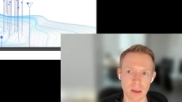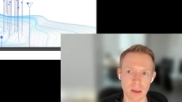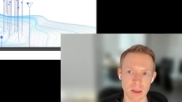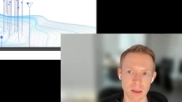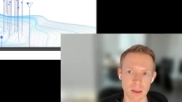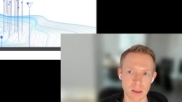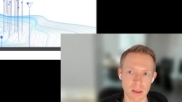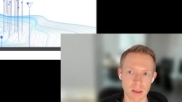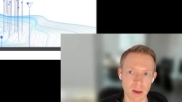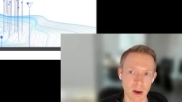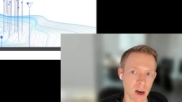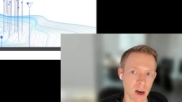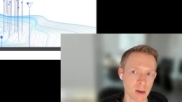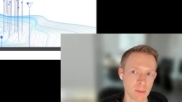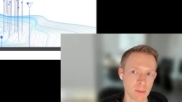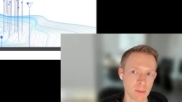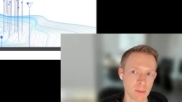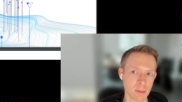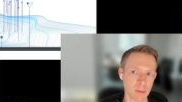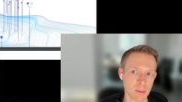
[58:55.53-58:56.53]
a,
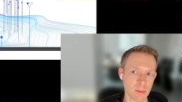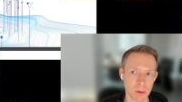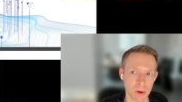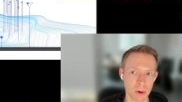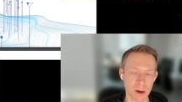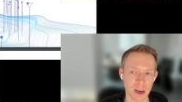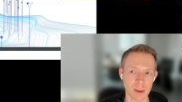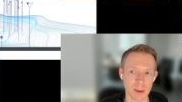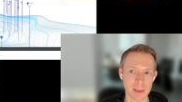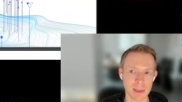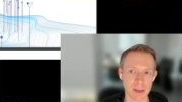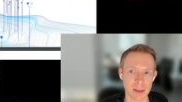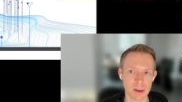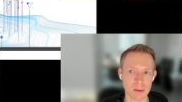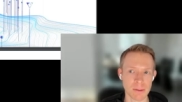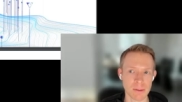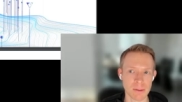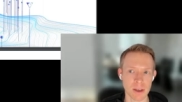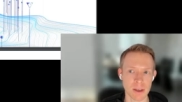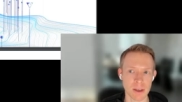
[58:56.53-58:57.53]
common programming
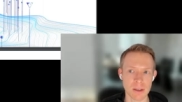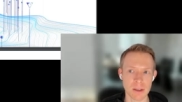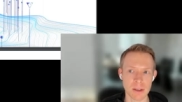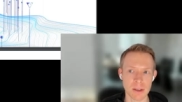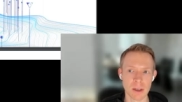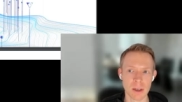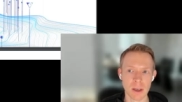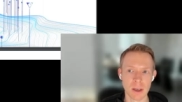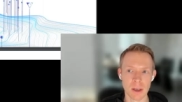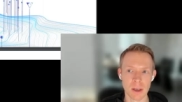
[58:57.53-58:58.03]
interface.